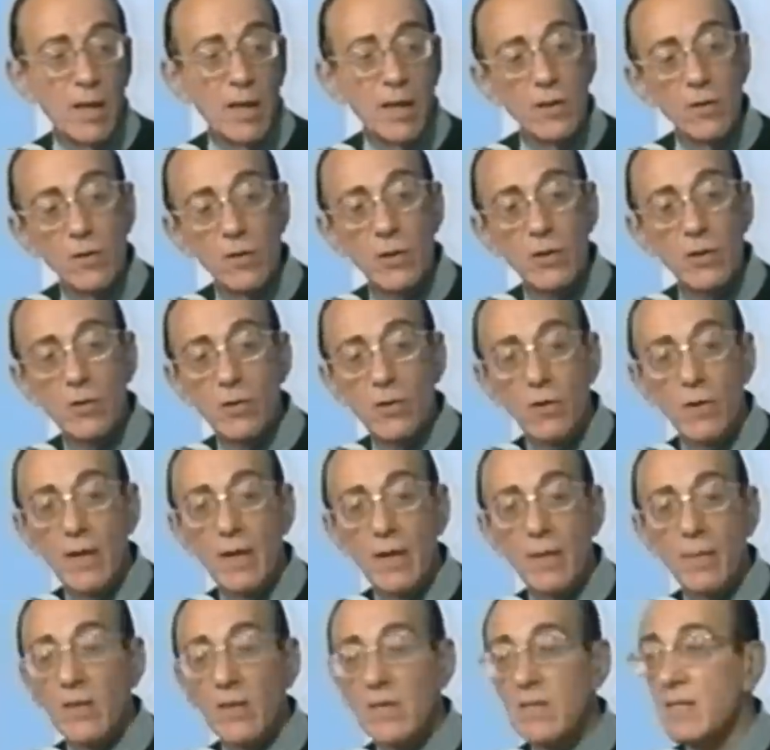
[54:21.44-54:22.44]
an
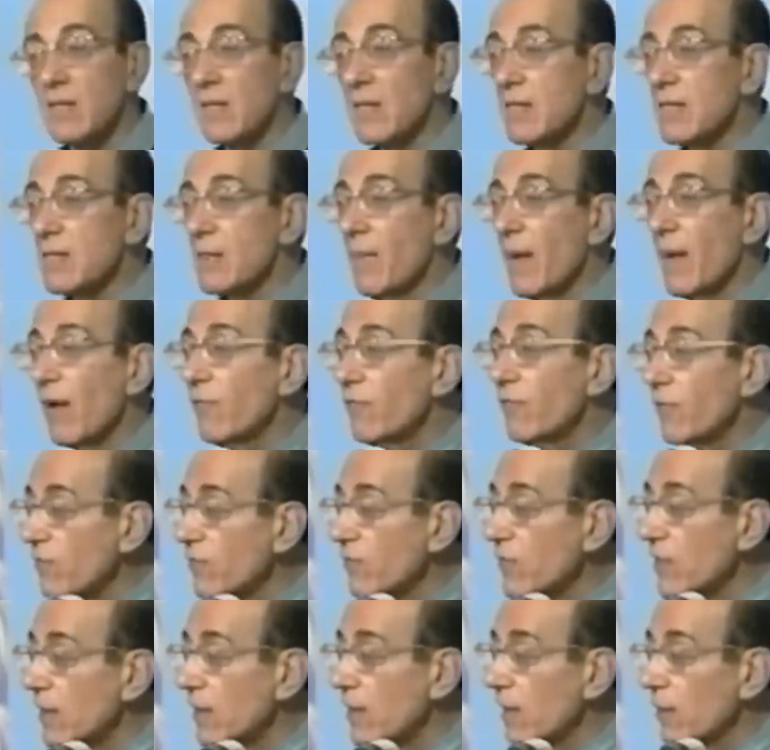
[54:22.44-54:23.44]
auditorium that seats about
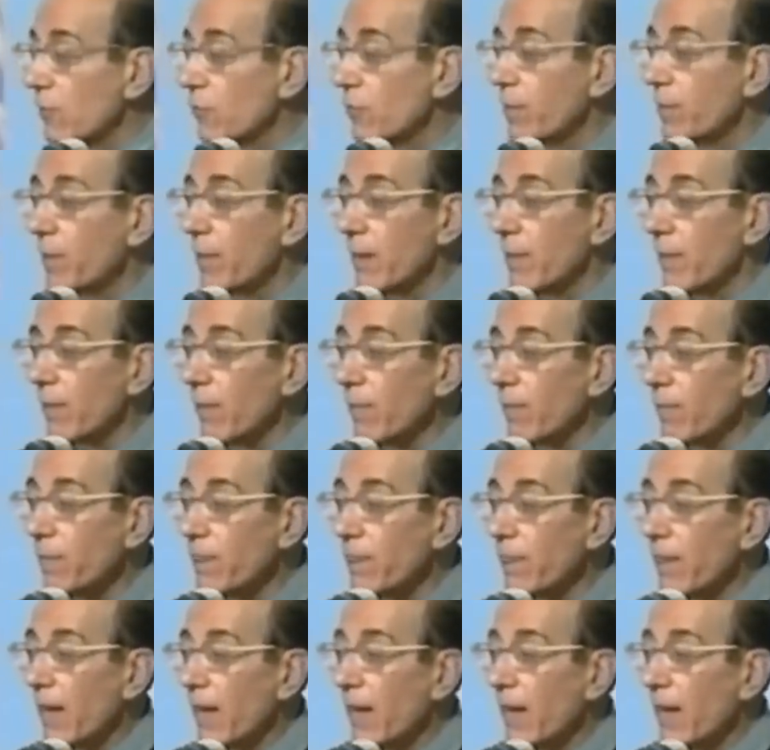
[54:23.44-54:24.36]
1,500 people.